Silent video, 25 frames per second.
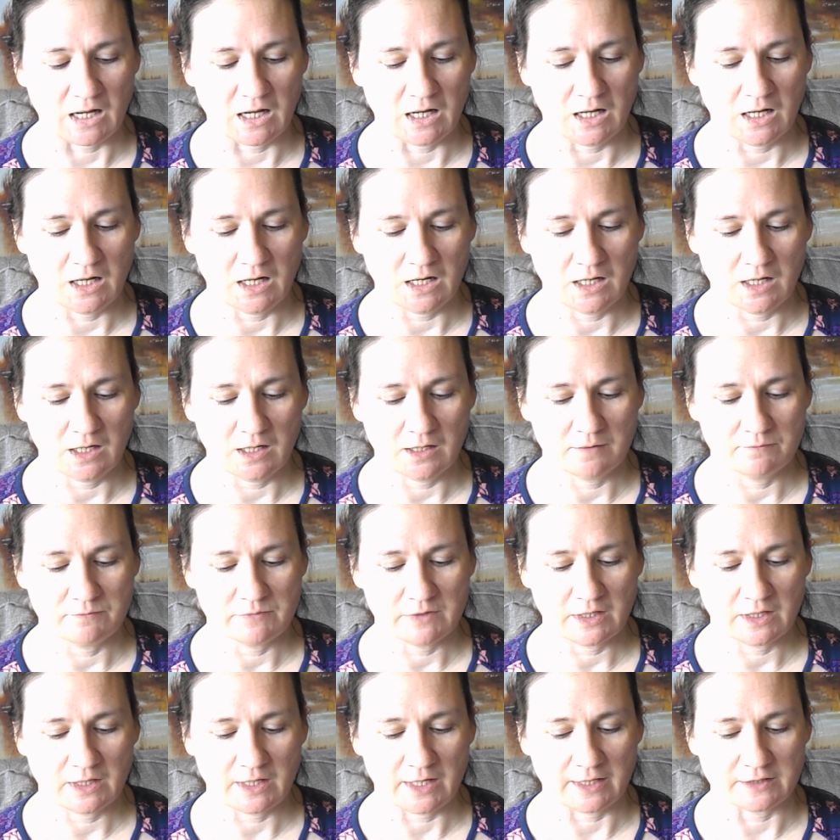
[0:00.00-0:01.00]

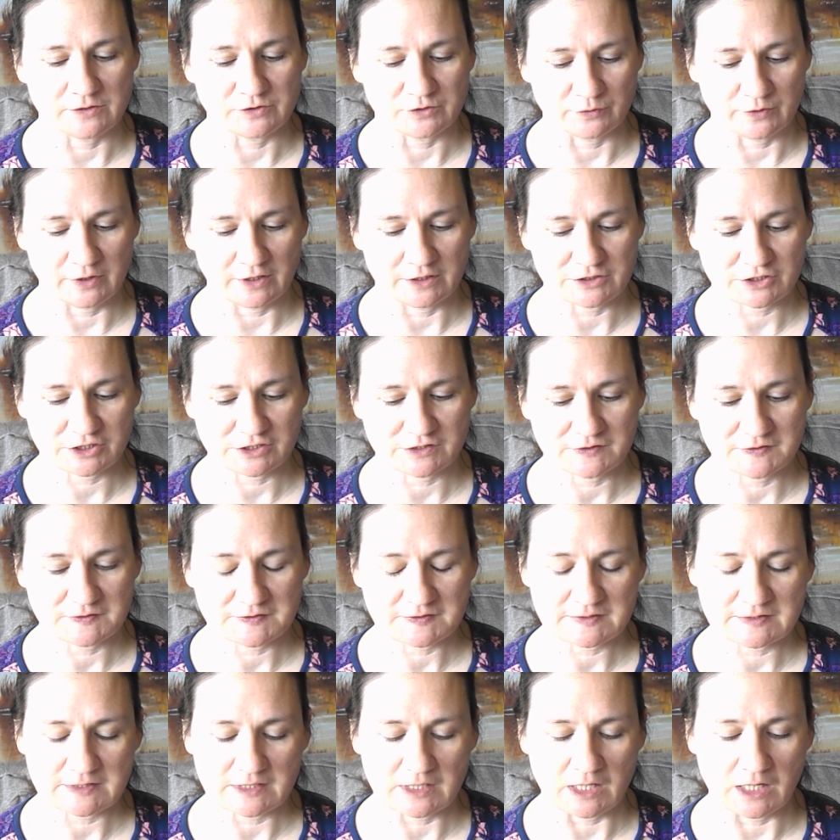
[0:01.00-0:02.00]
and
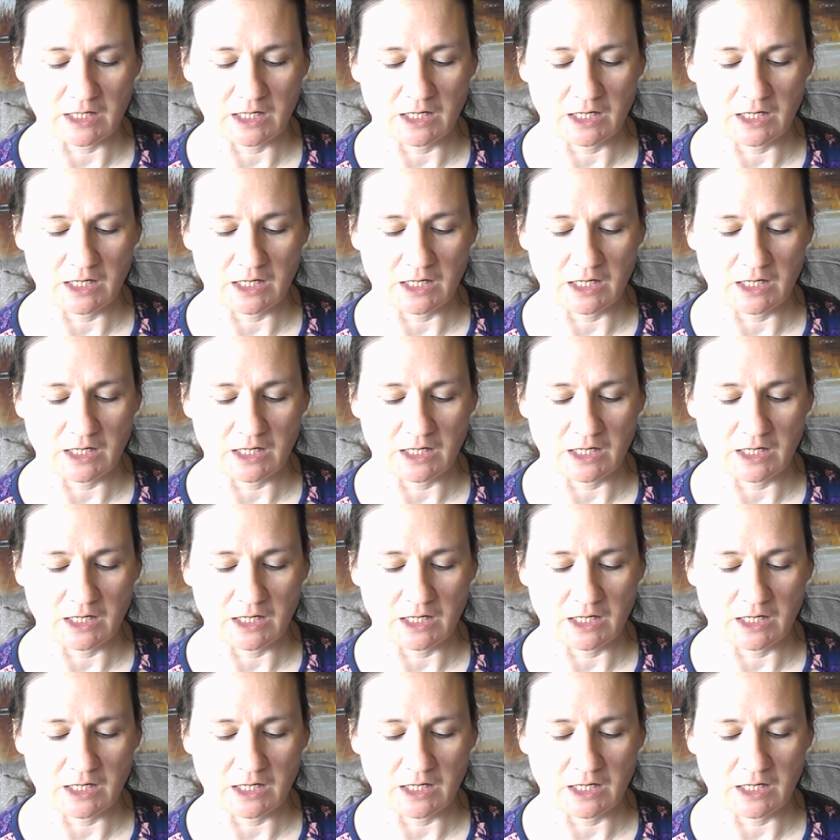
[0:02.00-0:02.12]
donations.